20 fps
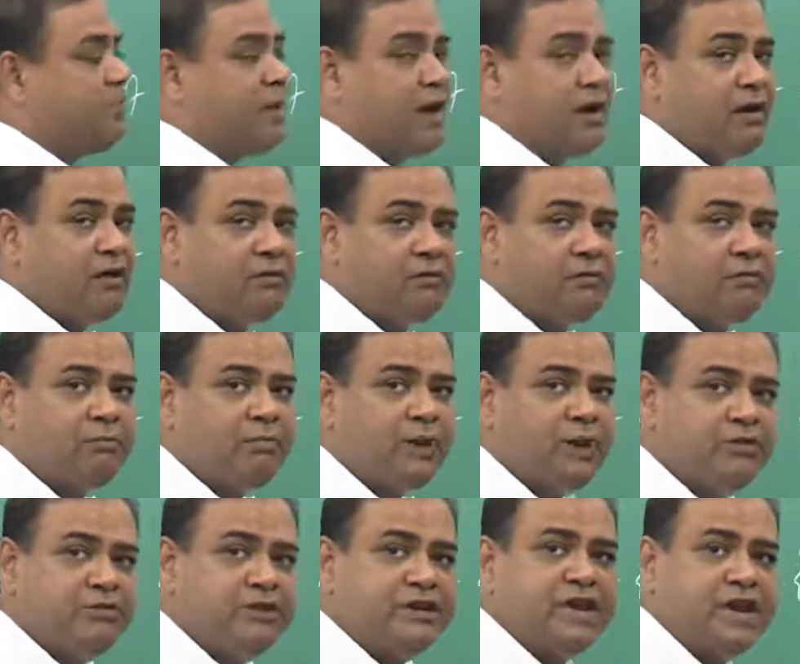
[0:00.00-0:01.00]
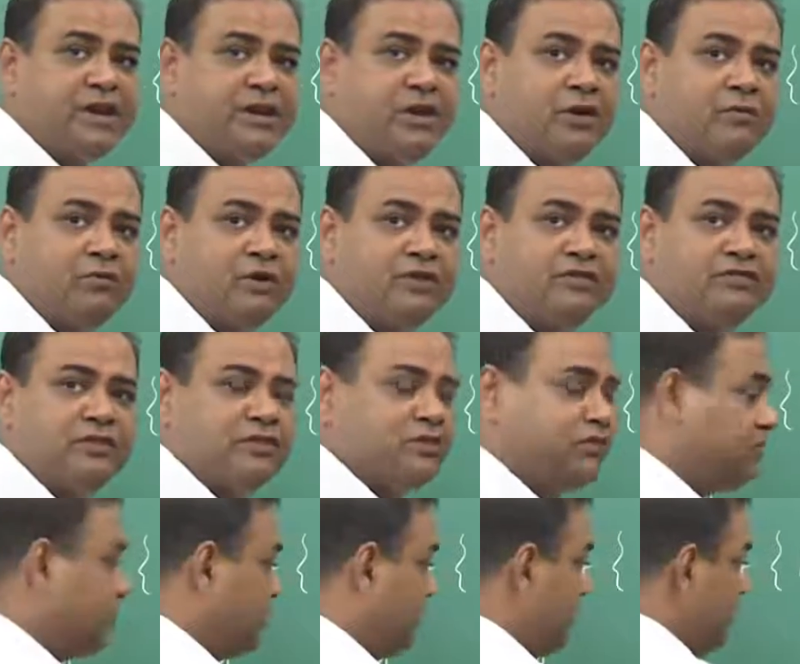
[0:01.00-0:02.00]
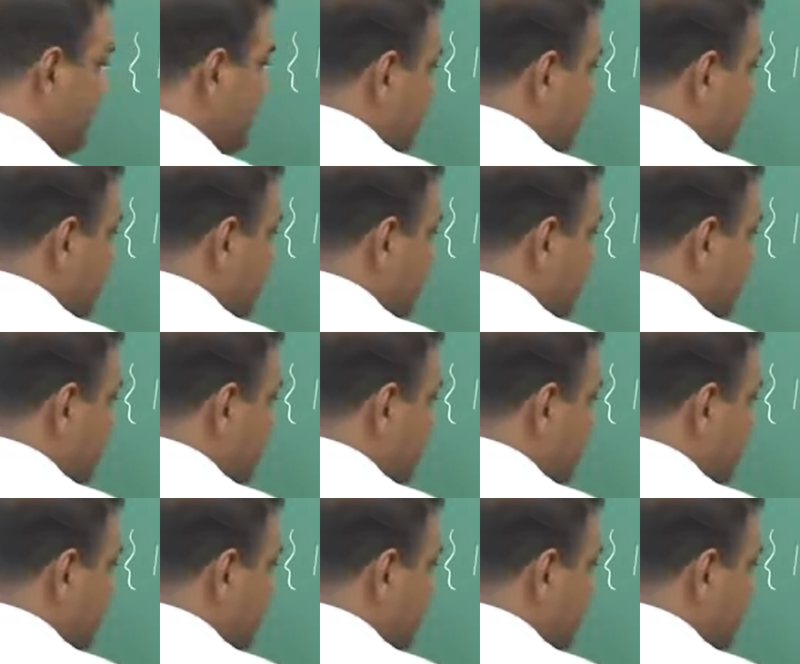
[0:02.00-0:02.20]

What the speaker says: per unit area of 100.